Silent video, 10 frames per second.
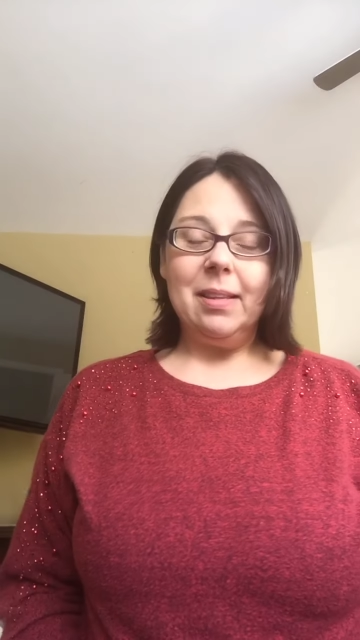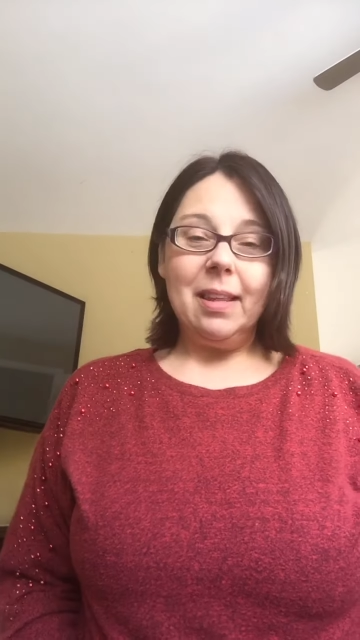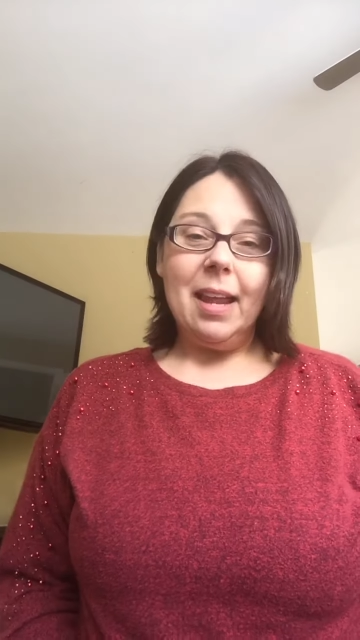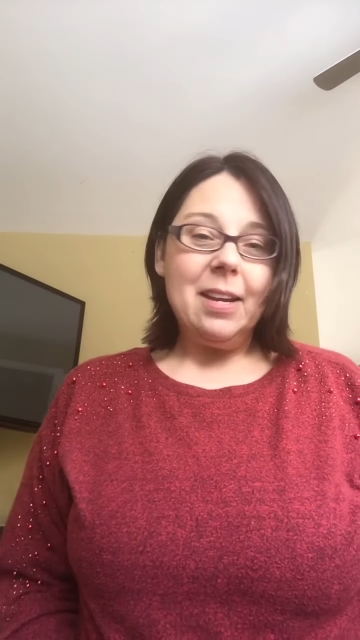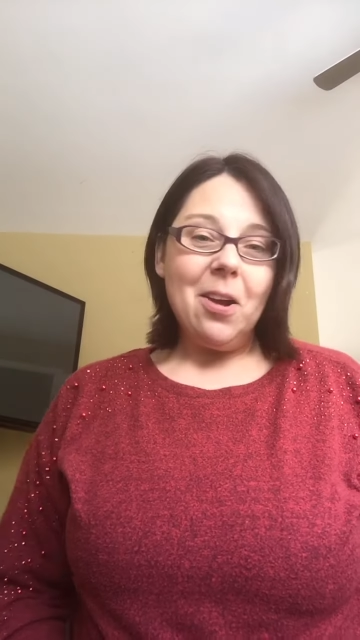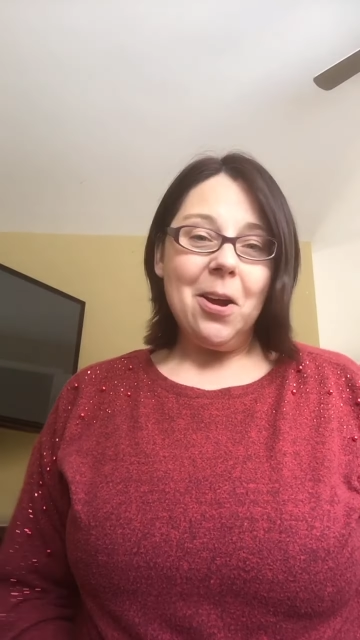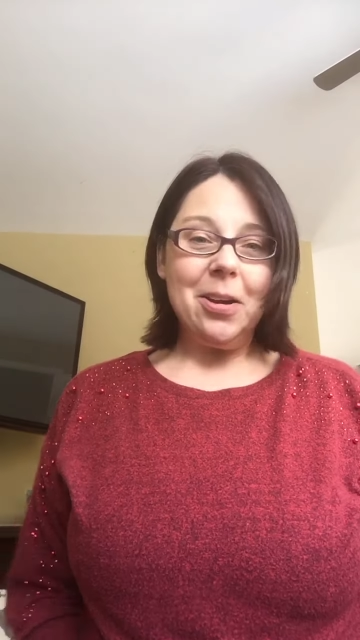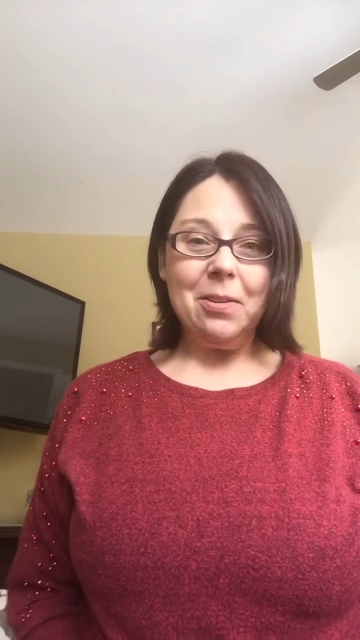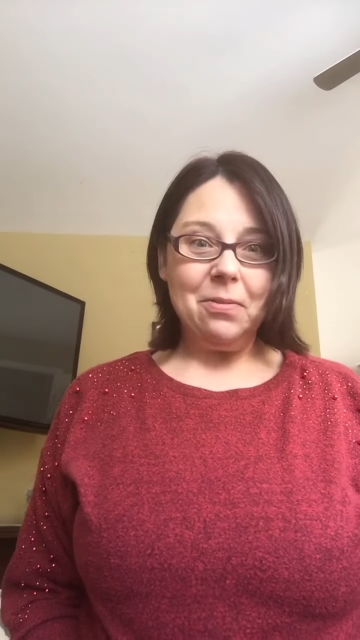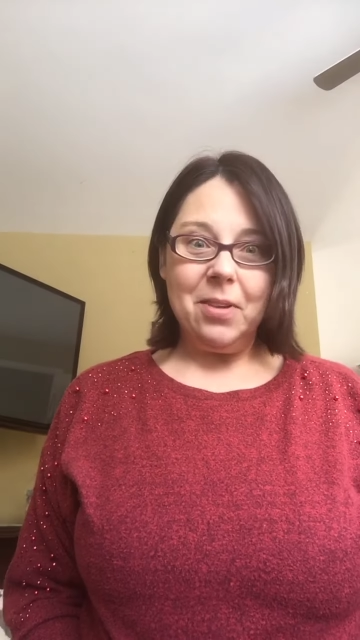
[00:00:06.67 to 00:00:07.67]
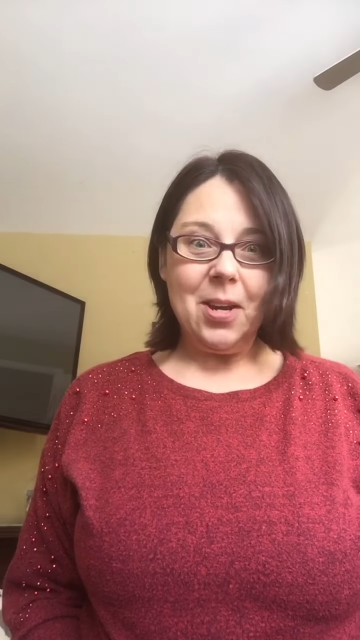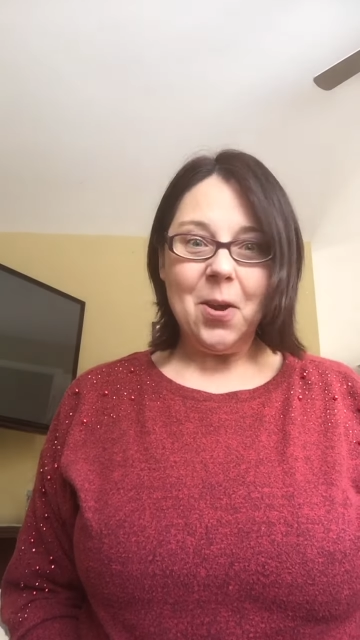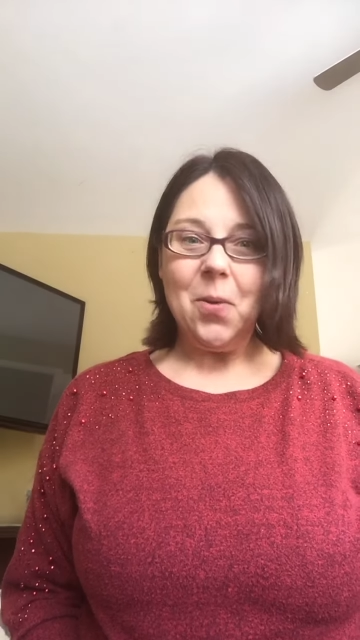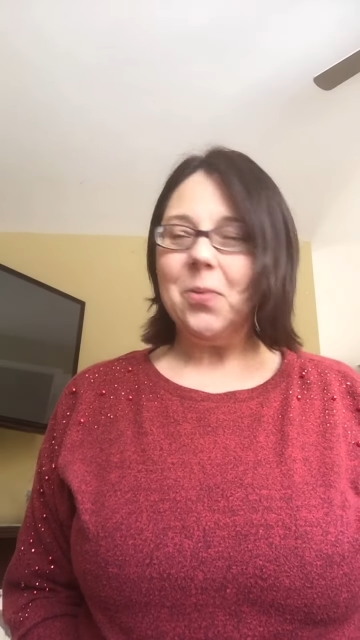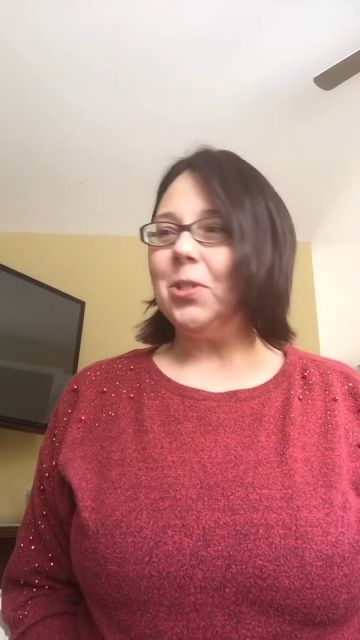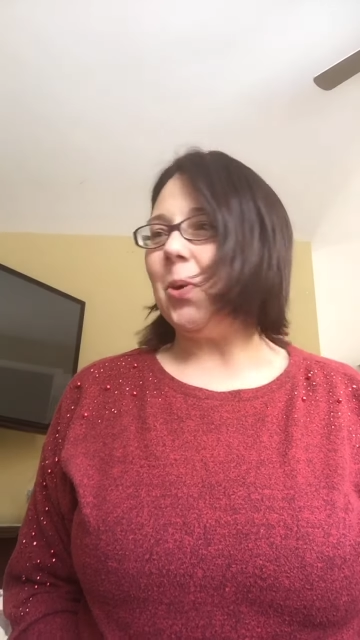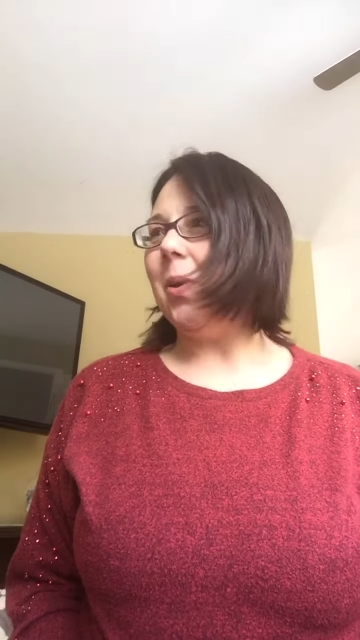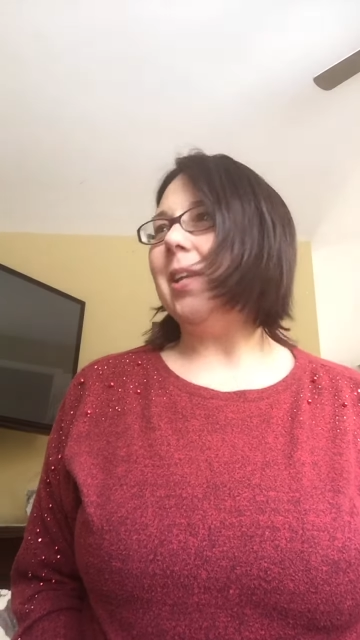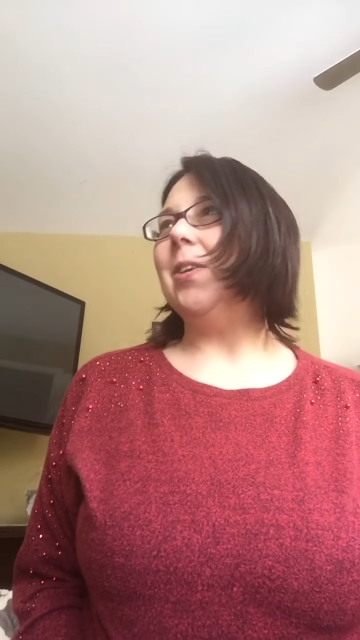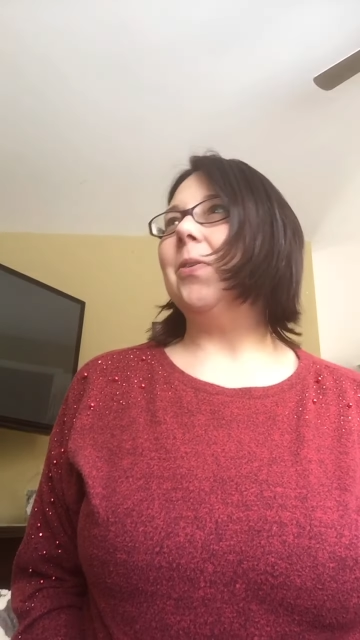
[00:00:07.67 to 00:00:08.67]
light-hearted video
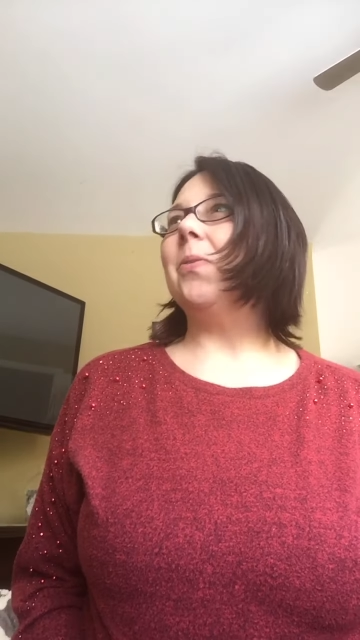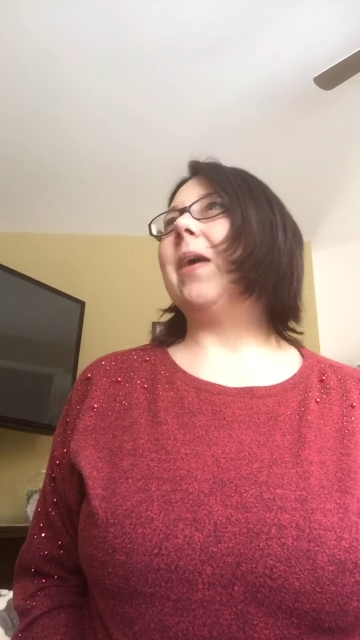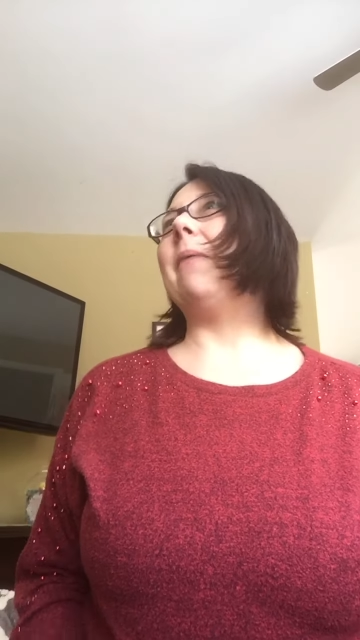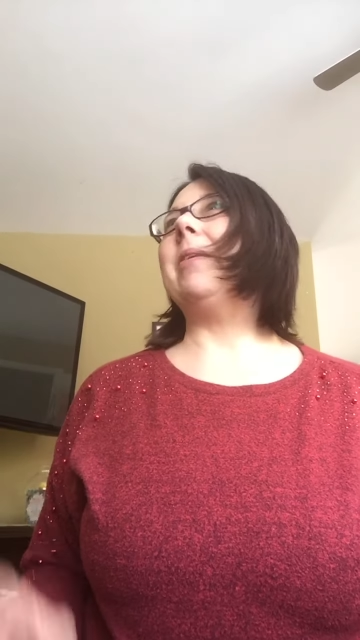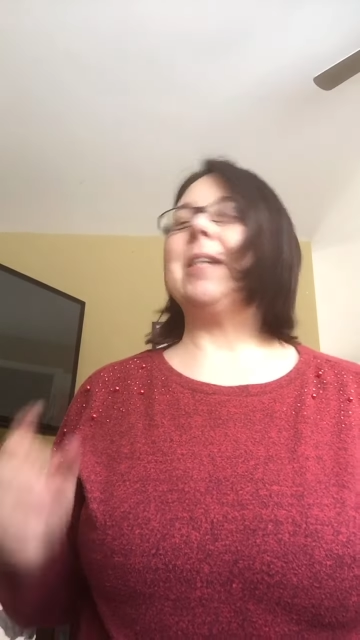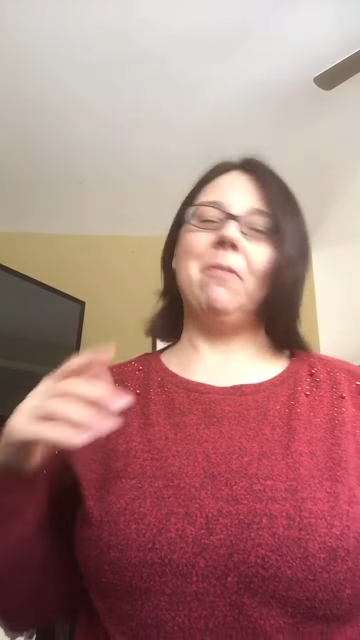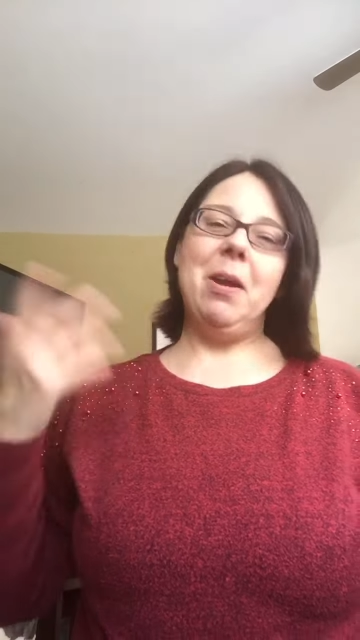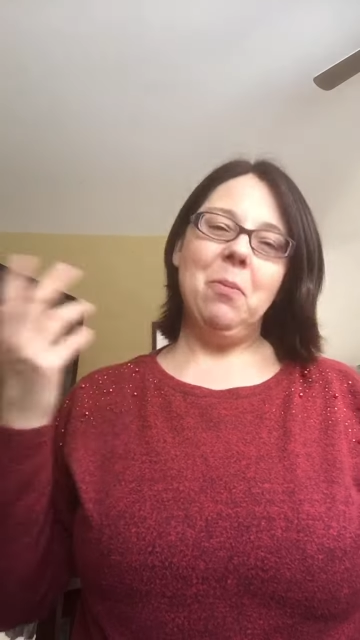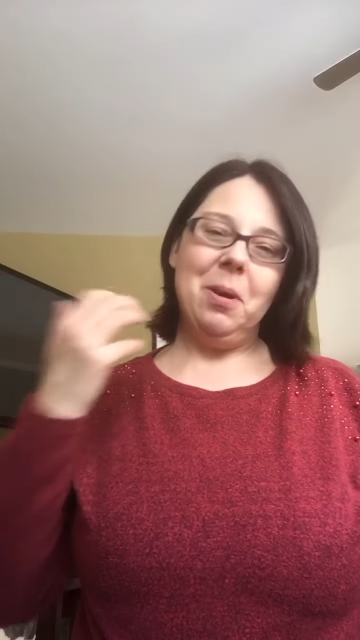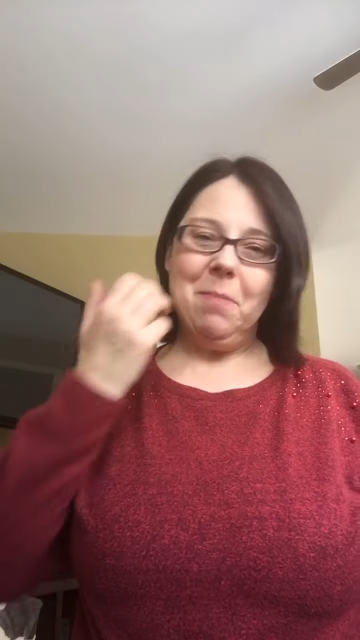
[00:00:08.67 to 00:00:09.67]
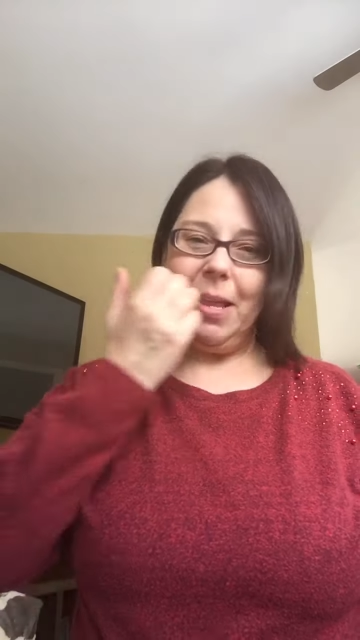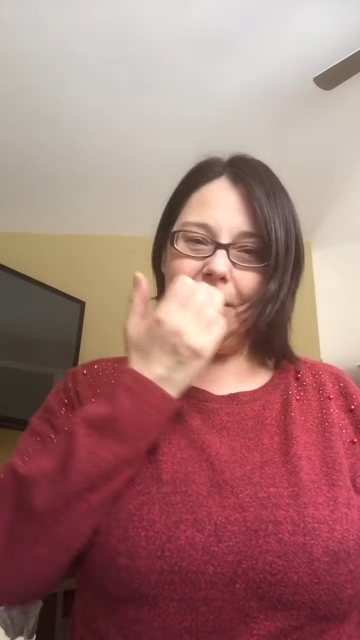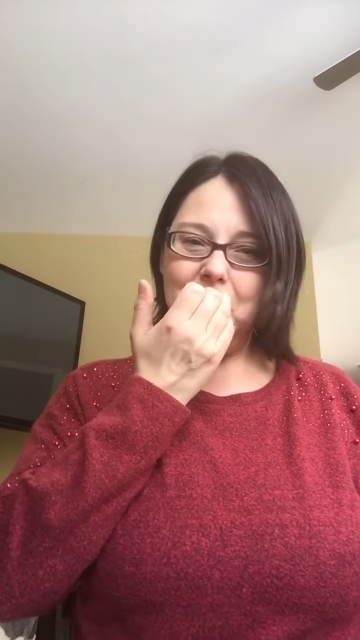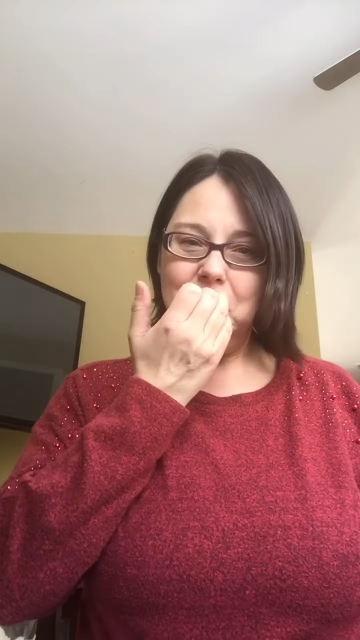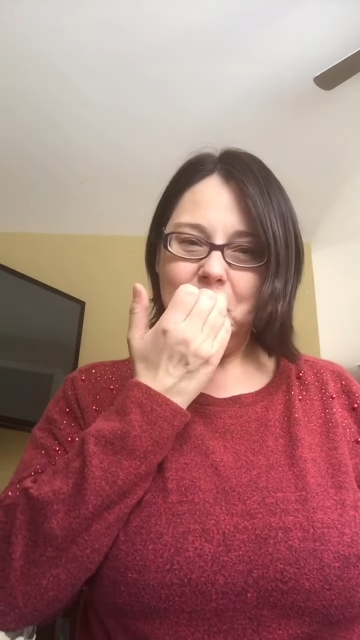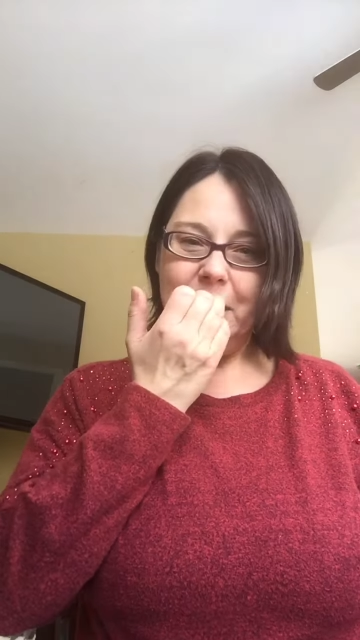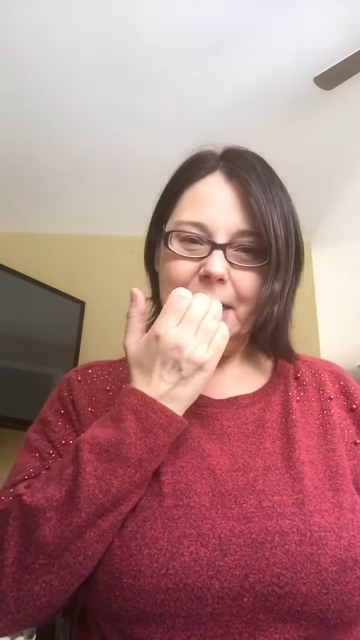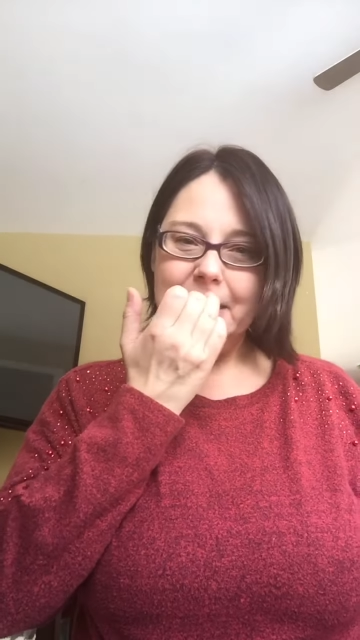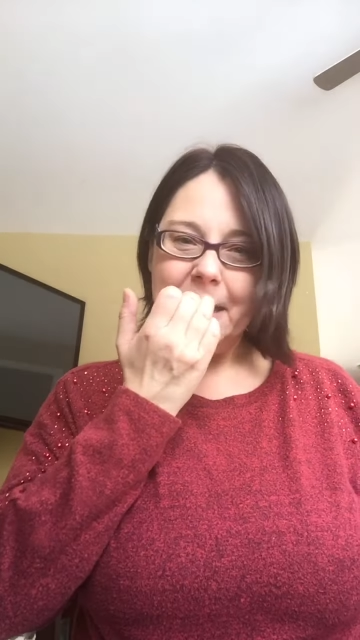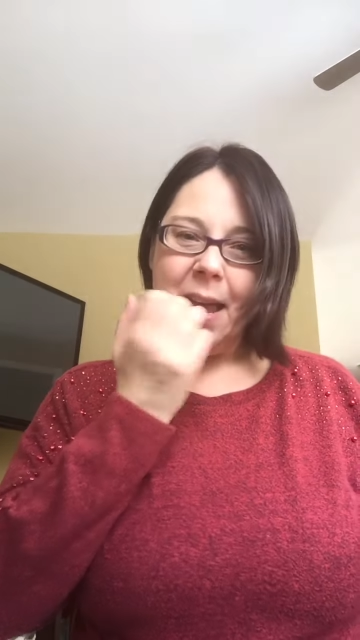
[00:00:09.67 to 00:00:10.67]
showing you how I decorate one of my little trees.